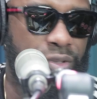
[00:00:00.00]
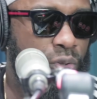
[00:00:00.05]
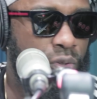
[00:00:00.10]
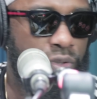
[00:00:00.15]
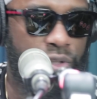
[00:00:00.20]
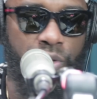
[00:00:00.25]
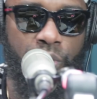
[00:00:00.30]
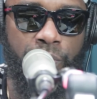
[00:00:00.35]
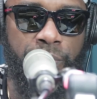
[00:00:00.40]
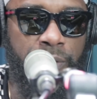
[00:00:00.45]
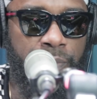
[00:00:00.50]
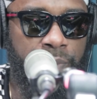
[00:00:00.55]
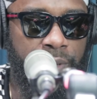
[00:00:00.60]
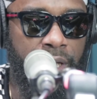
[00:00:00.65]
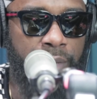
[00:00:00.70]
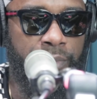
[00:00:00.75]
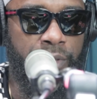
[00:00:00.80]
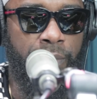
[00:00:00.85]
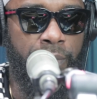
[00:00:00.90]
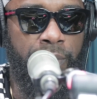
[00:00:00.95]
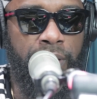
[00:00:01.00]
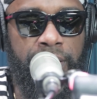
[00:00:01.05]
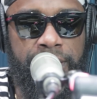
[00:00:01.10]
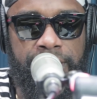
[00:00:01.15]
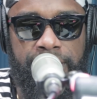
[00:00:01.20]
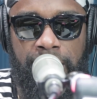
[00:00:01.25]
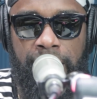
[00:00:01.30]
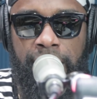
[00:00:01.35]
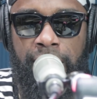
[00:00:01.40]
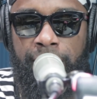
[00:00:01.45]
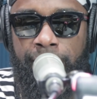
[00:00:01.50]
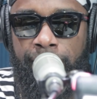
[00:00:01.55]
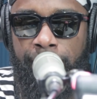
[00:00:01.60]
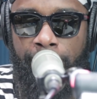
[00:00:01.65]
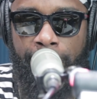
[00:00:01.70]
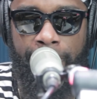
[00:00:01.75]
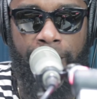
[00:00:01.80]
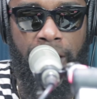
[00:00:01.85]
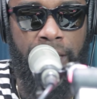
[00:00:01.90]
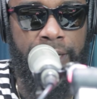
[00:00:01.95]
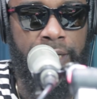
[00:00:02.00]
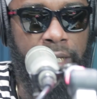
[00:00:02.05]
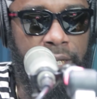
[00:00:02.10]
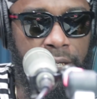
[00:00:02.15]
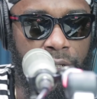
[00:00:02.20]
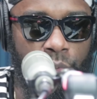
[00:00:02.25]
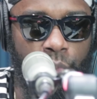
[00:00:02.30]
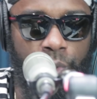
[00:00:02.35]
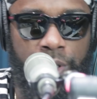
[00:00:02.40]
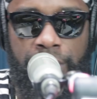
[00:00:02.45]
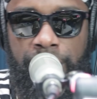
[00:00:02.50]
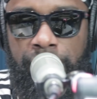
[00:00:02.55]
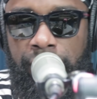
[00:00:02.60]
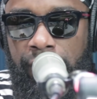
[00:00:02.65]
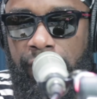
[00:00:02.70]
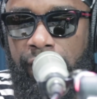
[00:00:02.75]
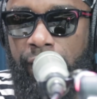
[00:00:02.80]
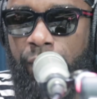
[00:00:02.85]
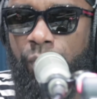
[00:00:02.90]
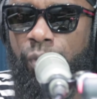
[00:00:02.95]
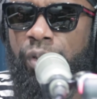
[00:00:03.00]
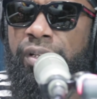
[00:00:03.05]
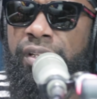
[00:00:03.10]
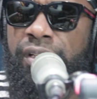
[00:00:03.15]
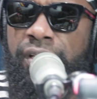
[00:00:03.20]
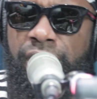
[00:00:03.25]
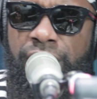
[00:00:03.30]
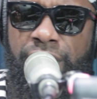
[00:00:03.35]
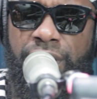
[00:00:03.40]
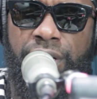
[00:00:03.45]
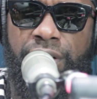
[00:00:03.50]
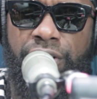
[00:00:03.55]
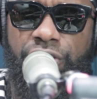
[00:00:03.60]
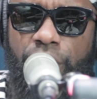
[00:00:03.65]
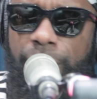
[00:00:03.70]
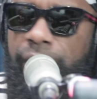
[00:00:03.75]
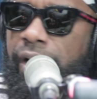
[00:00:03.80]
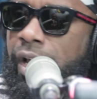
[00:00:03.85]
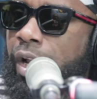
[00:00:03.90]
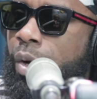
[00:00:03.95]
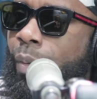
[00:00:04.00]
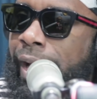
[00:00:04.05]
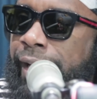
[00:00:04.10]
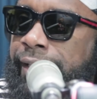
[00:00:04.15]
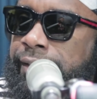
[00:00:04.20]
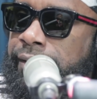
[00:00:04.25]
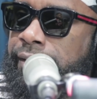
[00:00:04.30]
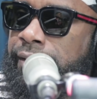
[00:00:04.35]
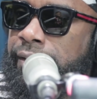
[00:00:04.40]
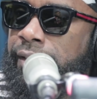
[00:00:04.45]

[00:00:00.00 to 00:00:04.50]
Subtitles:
Slow BPM, Your Bless. And then we hit them with the Criminal Wine.